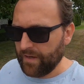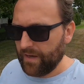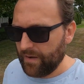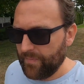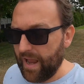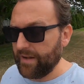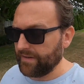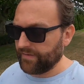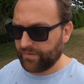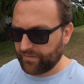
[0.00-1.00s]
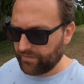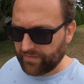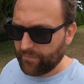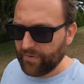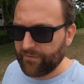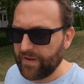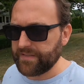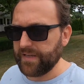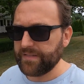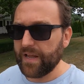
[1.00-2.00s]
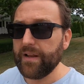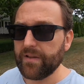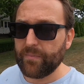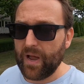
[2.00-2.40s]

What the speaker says: And it simplifies things, and in the